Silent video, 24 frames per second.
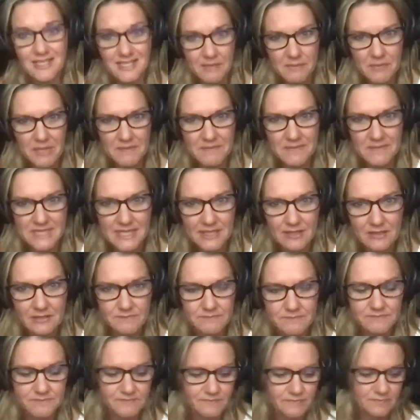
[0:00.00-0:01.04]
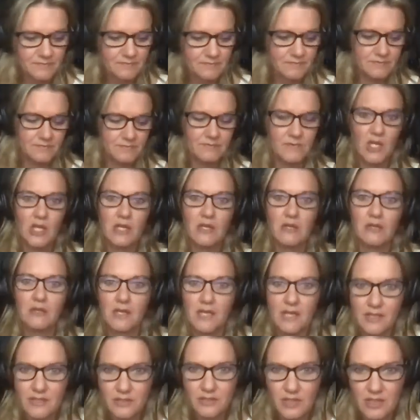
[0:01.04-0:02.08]
I babysit, in
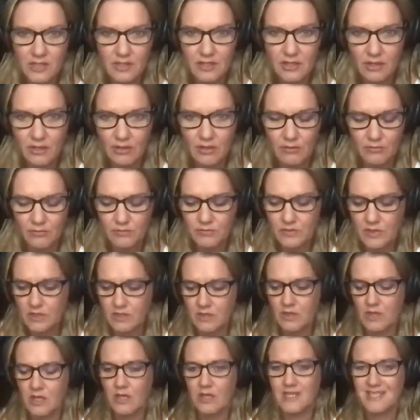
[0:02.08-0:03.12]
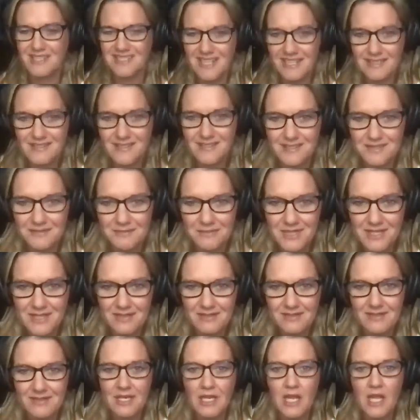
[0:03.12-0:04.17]
case you didn't know. That doesn't matter.
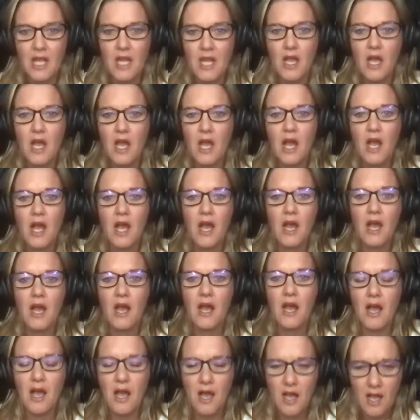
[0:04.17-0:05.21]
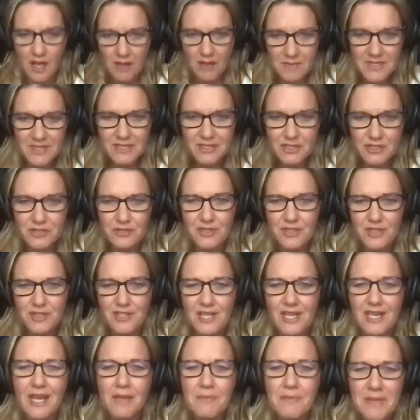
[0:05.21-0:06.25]
I'm on the street a
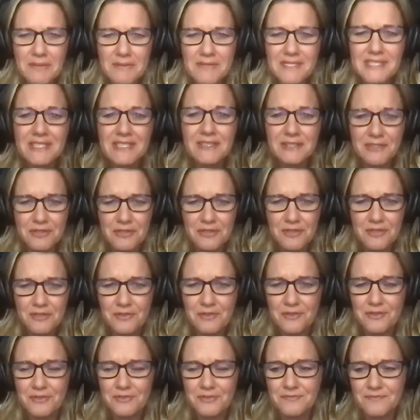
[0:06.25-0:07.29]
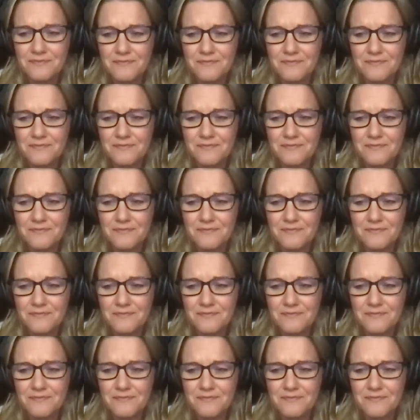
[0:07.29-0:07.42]
lot. I babysit a 2-year-old.